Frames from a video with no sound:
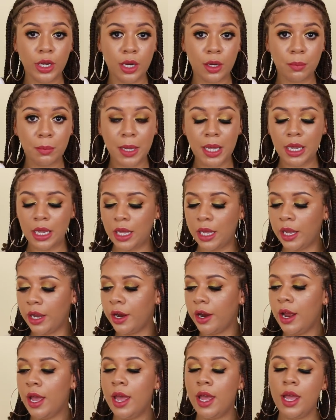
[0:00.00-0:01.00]
good in my
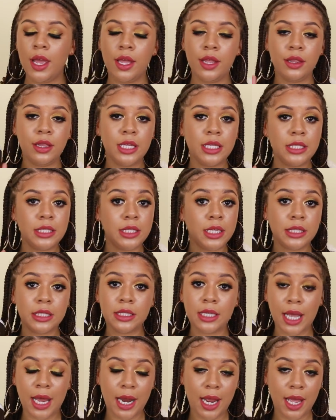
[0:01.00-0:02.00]
hair. And this does
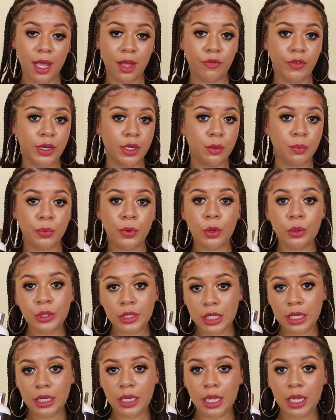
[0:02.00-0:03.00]
not have any
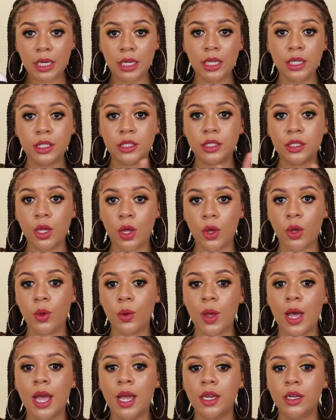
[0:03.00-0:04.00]
protein in it,
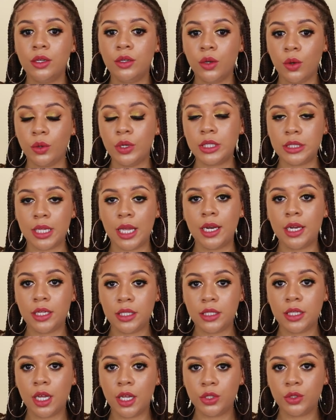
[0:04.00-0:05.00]
so I noticed that
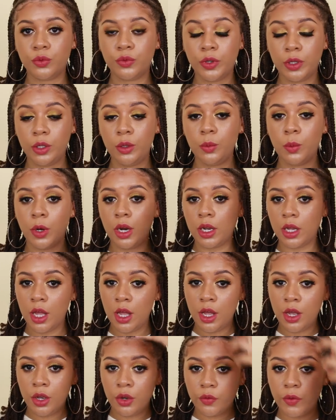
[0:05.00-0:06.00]
it does really work
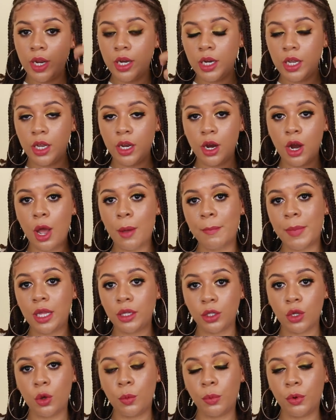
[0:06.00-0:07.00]
right here on
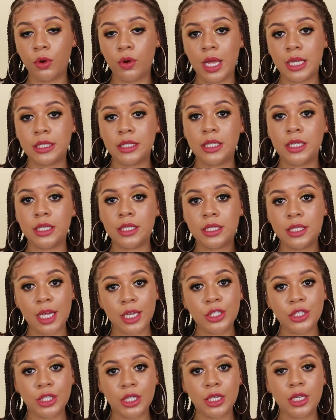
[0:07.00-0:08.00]
my low porosity
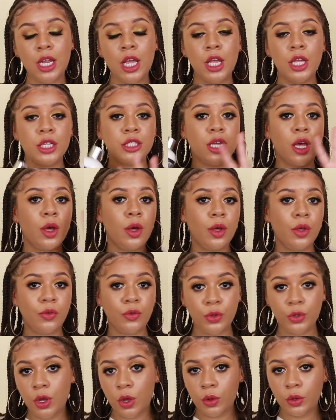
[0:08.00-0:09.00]
section. So
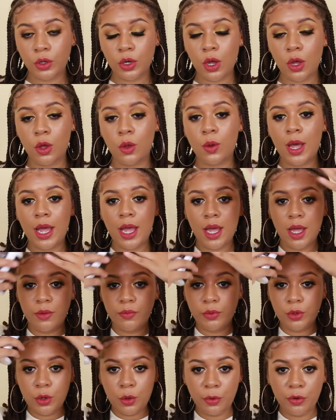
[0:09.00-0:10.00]
if you don't know, I
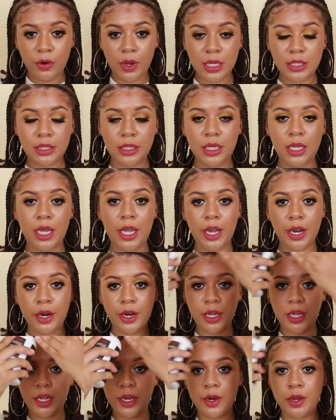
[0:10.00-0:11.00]
have low porosity
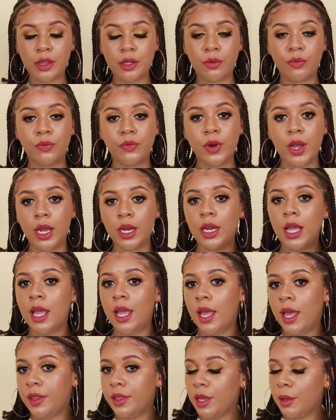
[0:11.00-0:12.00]
hair here in the front
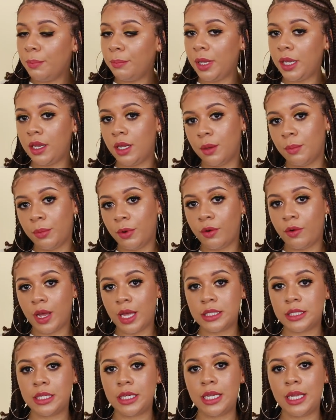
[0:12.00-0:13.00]
and then medium
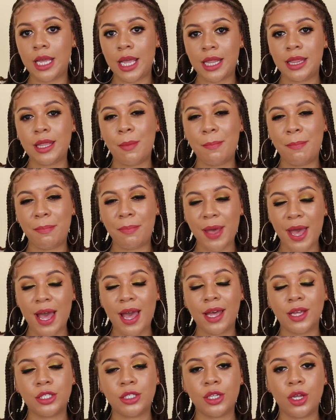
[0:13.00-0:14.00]
porosity in the
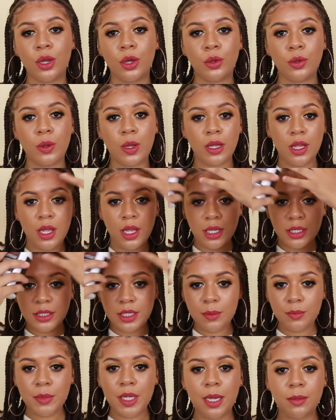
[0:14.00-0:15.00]
back. So
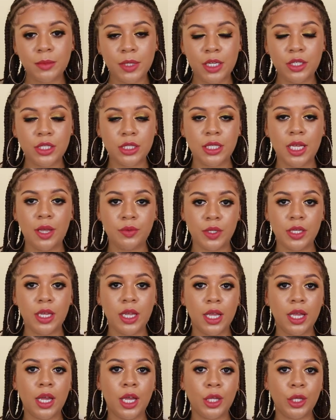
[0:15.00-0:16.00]
sometimes I just have to
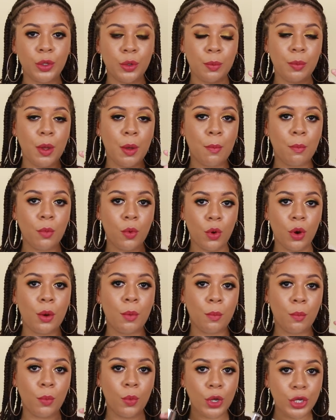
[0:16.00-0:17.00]
get a little bit
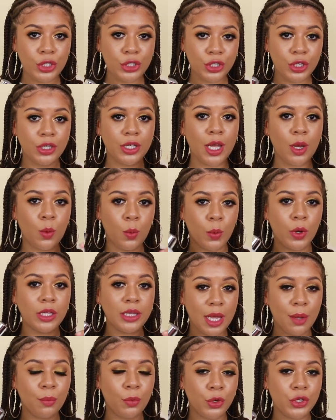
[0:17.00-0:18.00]
more moisture, like
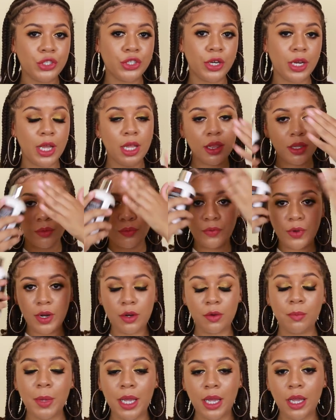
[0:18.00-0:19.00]
work that moisture in the
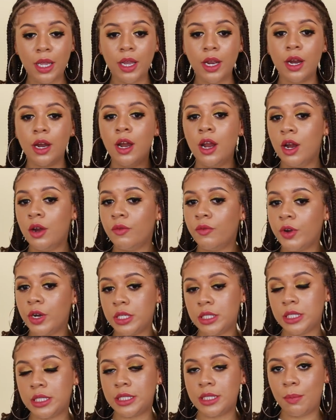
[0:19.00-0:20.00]
front of my hair
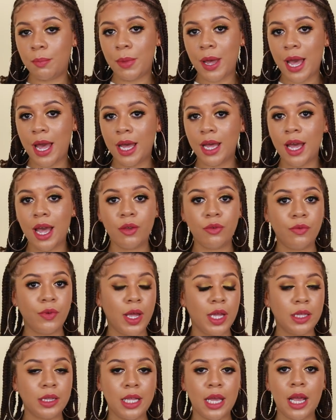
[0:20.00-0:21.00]
versus the back. I
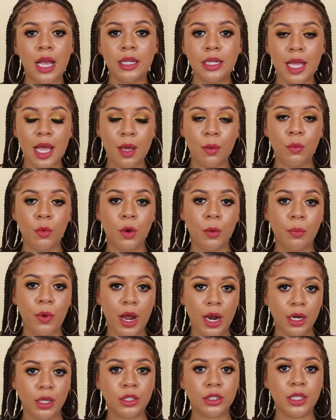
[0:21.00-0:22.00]
find that a lot more
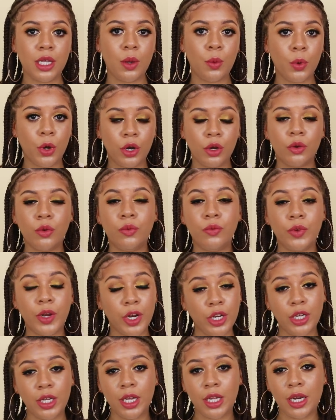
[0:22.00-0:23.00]
products, they work
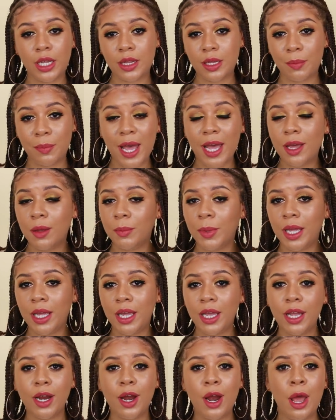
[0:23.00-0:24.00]
very good in the back of my
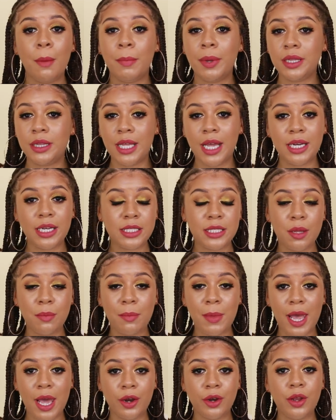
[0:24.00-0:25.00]
hair, but that
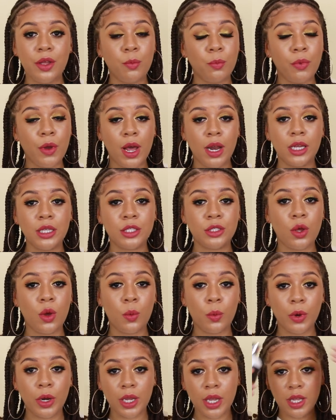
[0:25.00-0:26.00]
doesn't matter if products
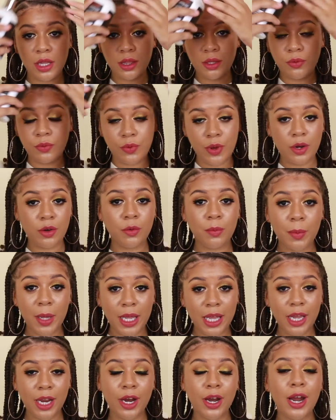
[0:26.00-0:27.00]
don't work in the front of my
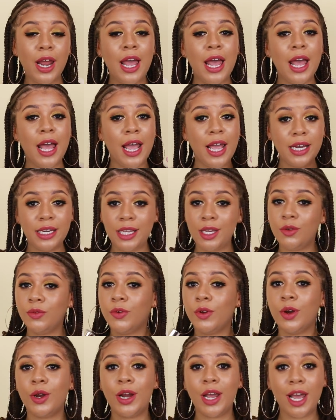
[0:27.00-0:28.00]
hair. I need
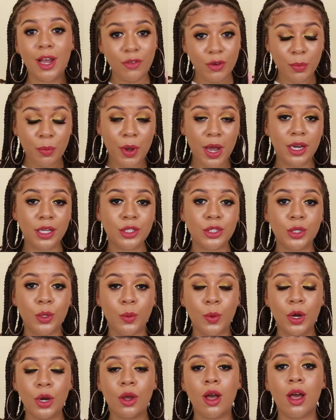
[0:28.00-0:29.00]
for every product
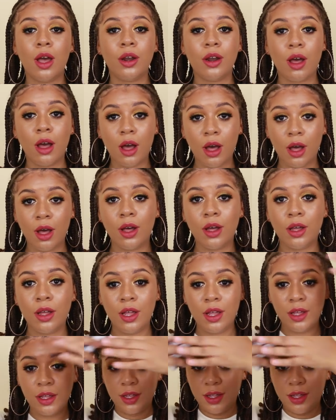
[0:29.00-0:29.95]
to work on all